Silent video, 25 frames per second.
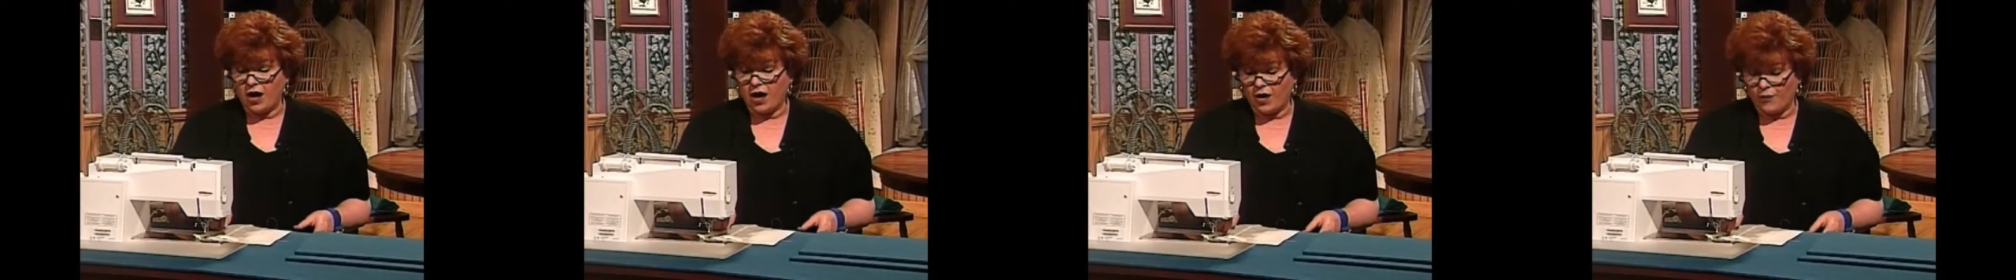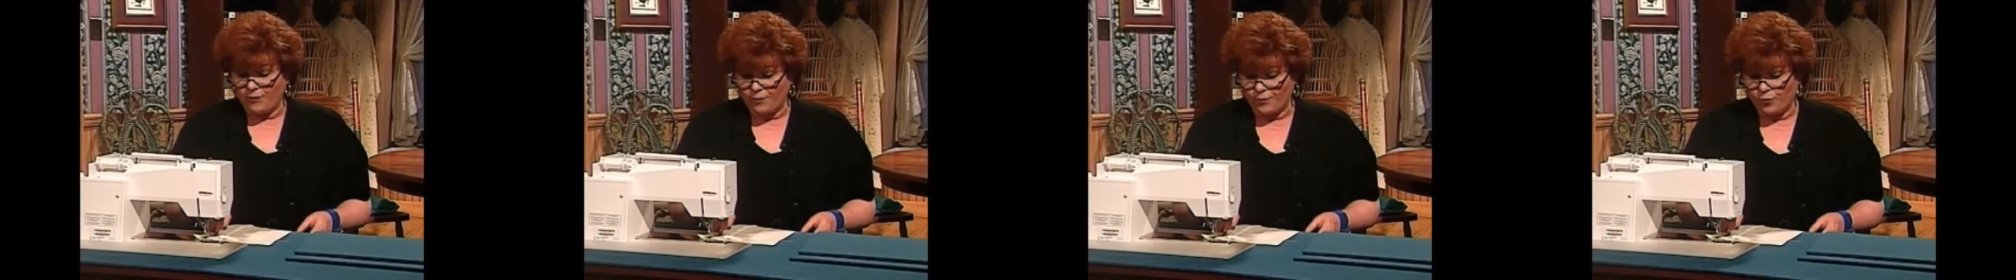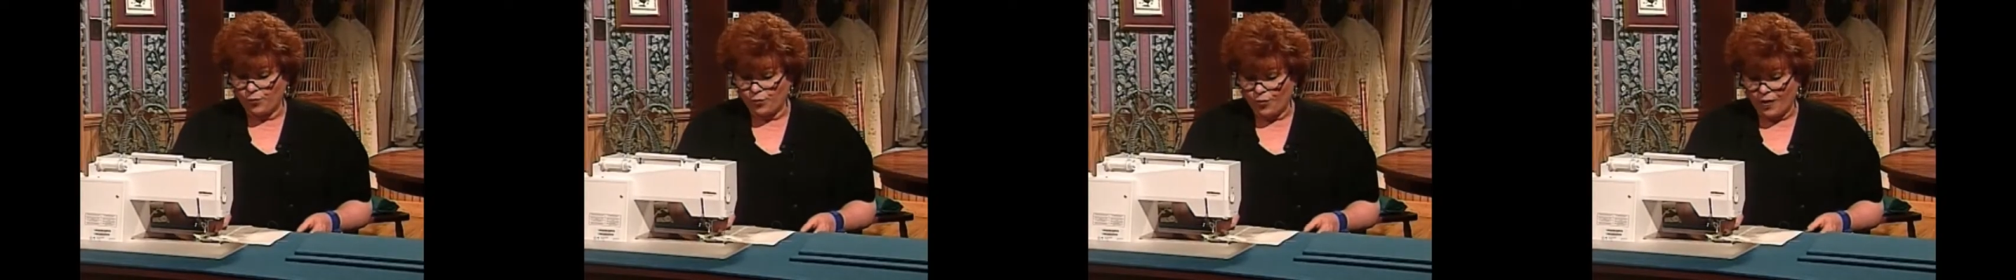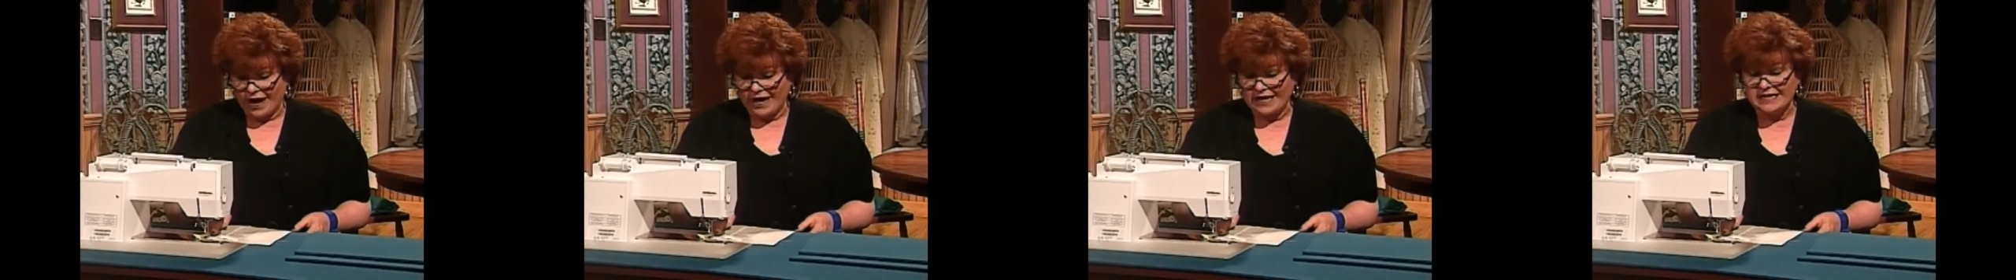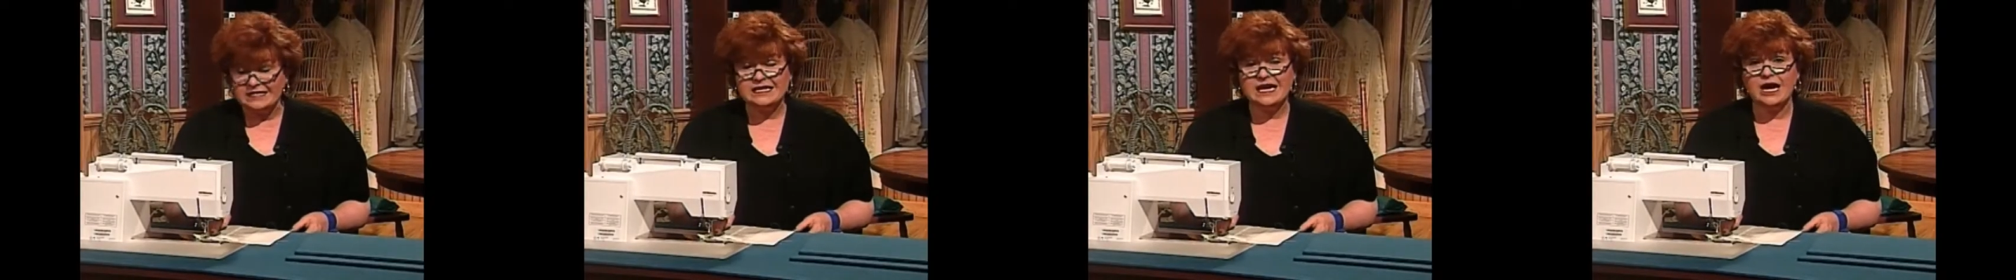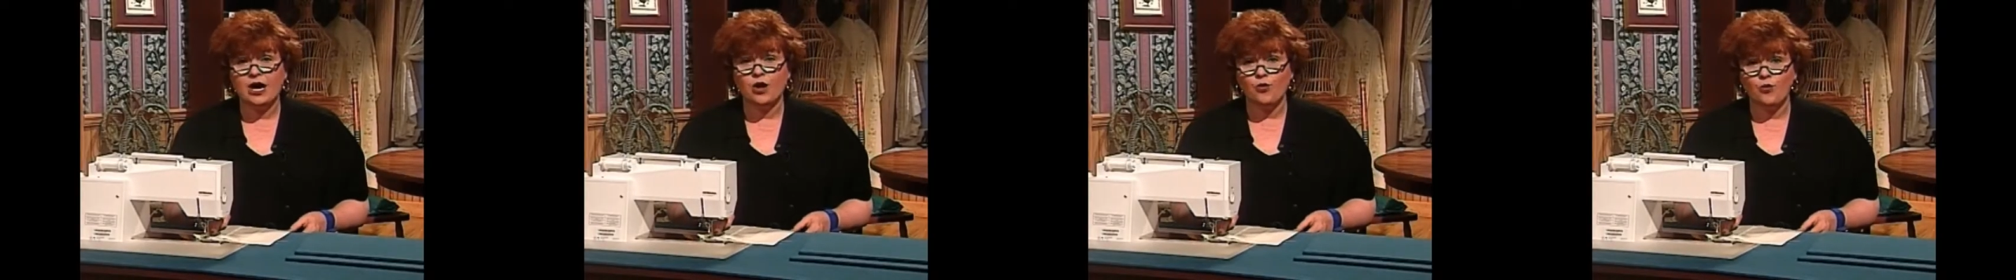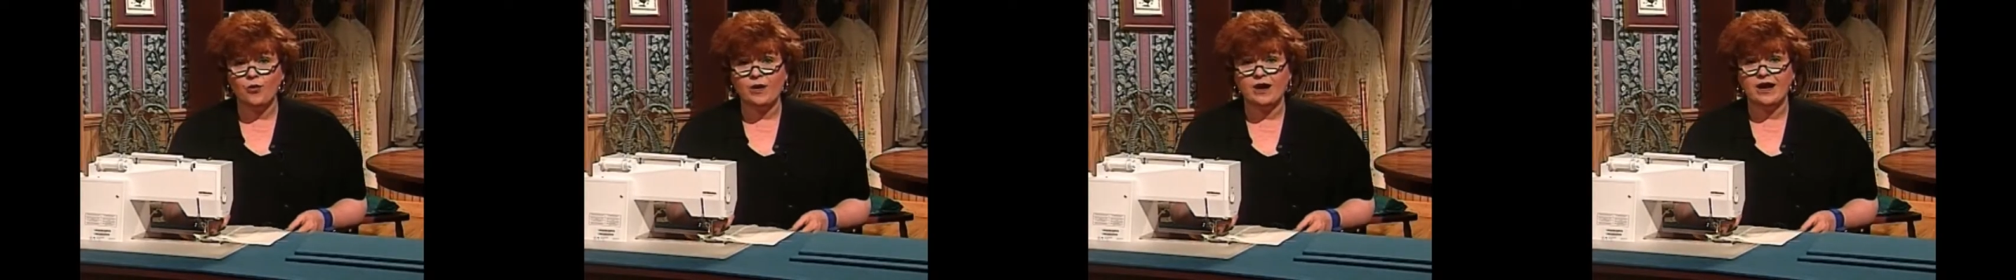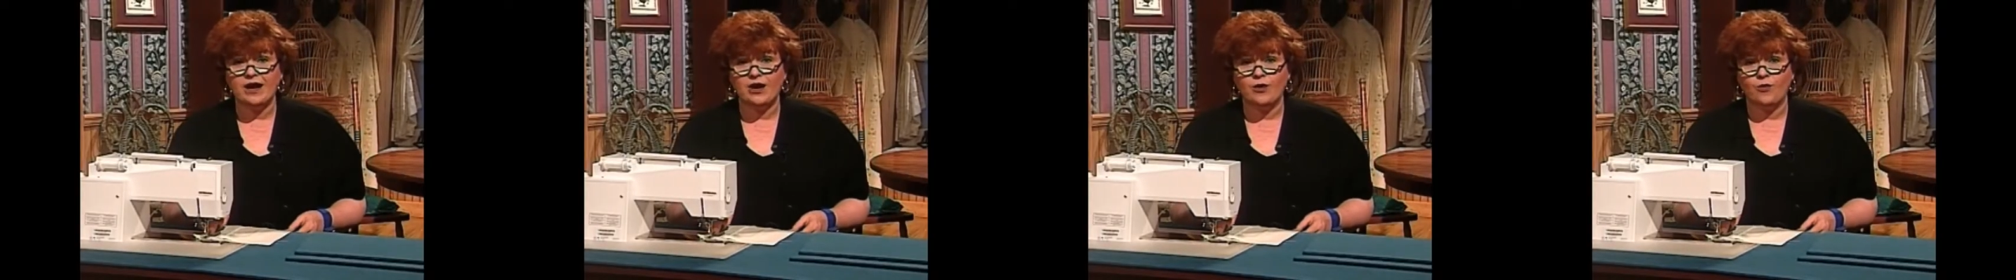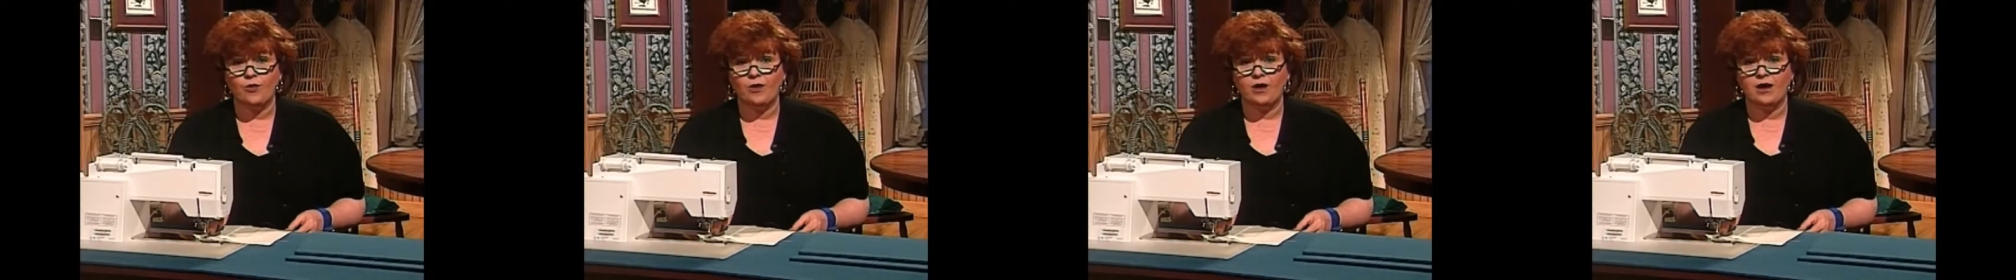right down where
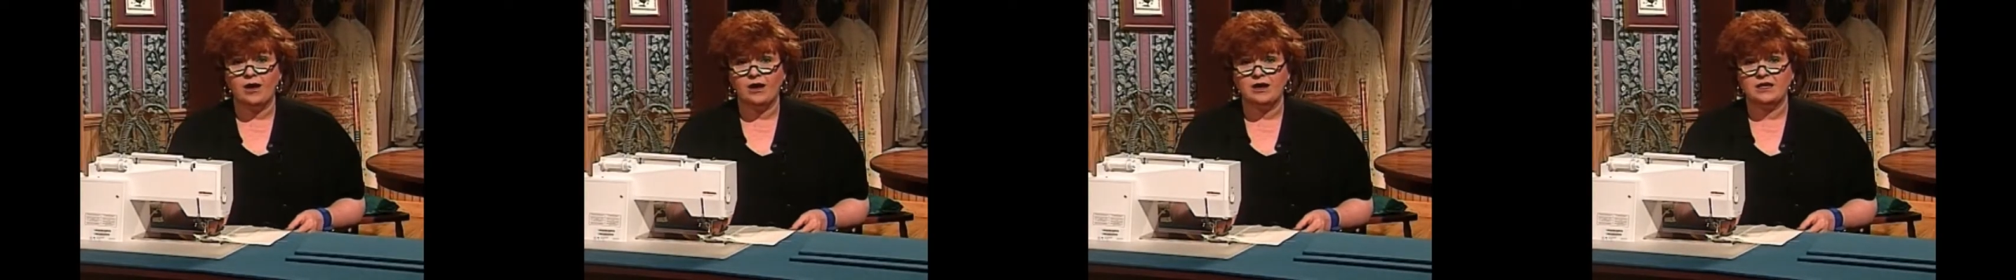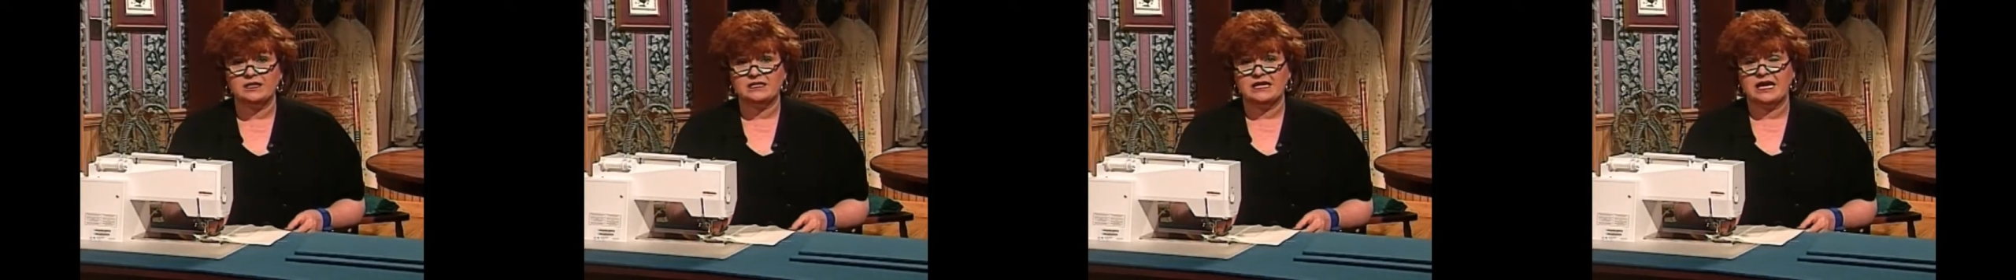it was,